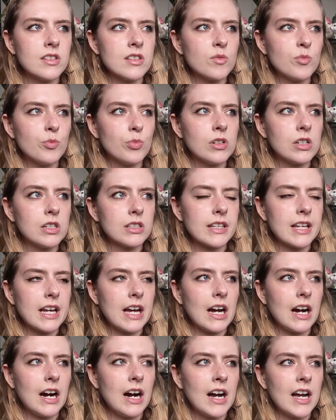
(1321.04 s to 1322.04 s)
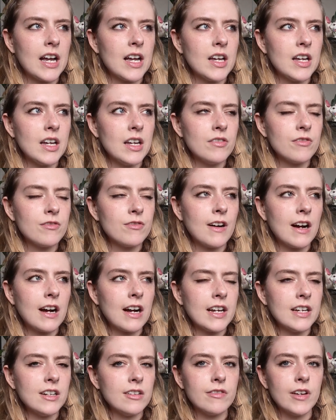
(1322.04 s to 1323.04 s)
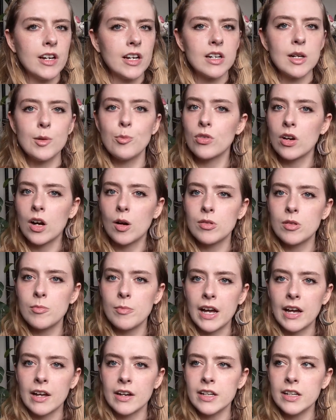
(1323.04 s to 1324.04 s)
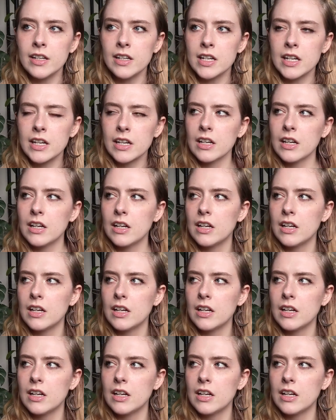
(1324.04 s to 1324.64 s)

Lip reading: this book that I find very problematic.